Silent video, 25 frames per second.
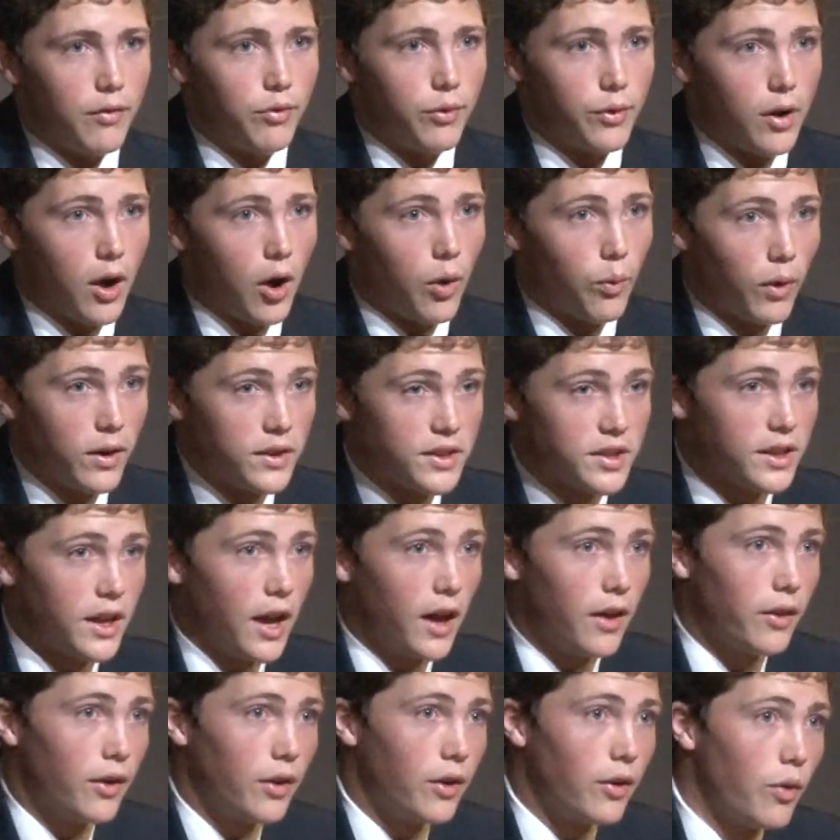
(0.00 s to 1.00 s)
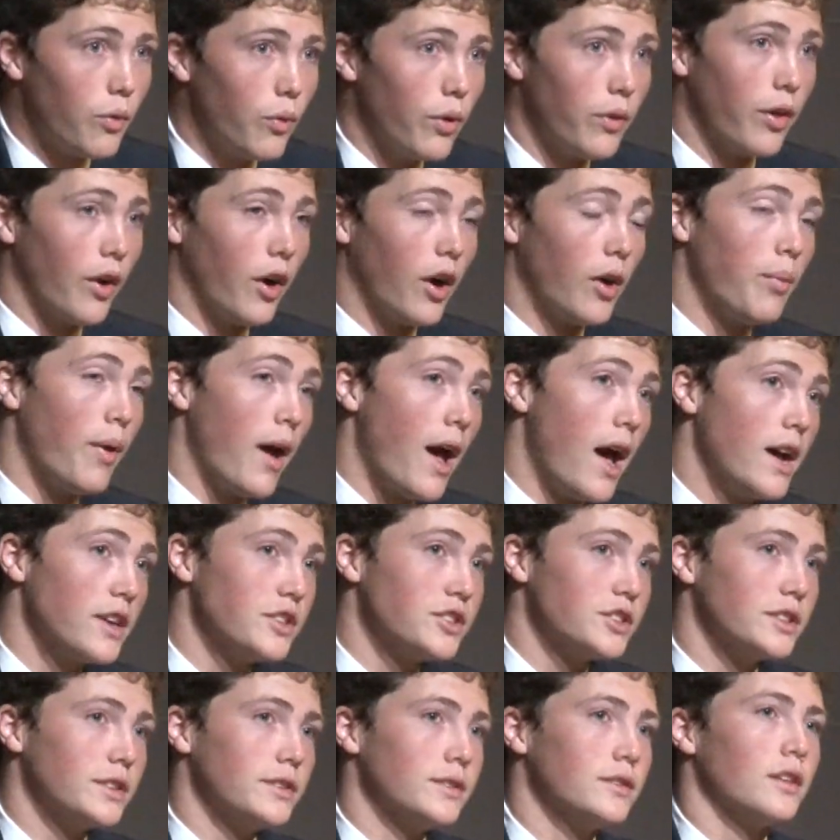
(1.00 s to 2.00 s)
if we all work together with her
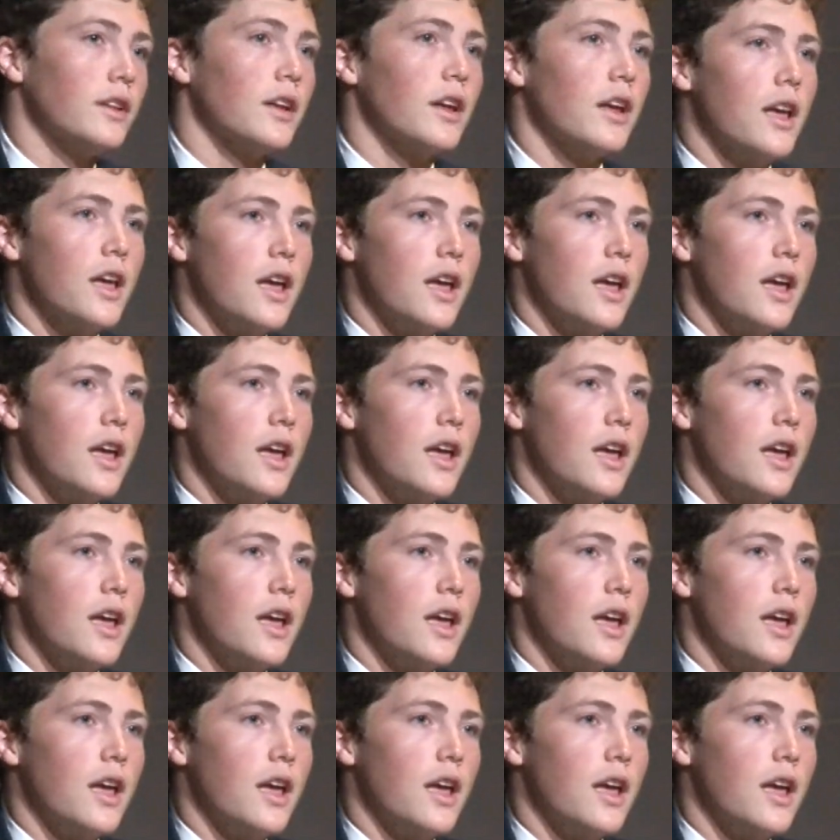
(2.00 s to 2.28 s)
passion